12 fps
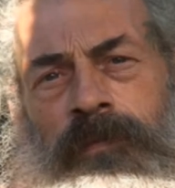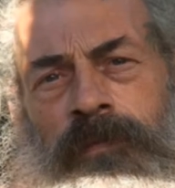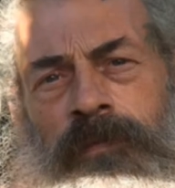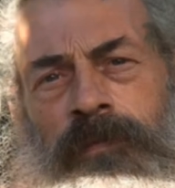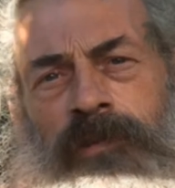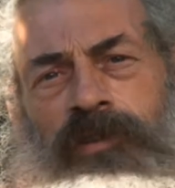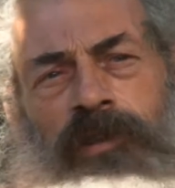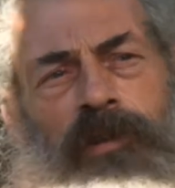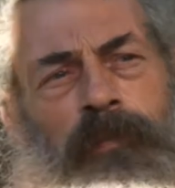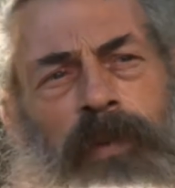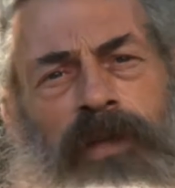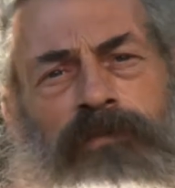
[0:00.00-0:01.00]
This is
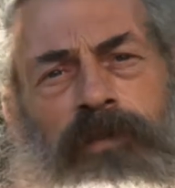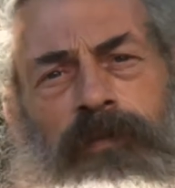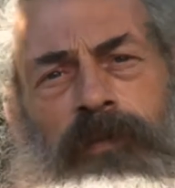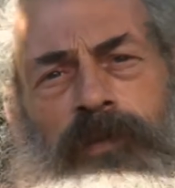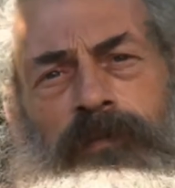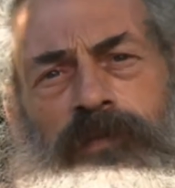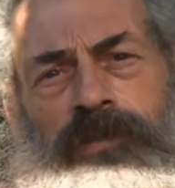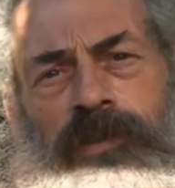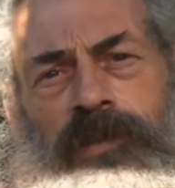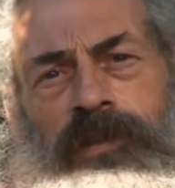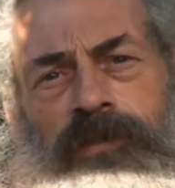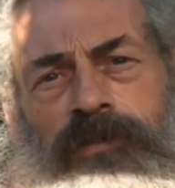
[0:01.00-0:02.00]
like battery farms for
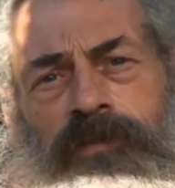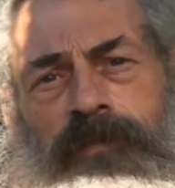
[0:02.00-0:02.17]
chickens.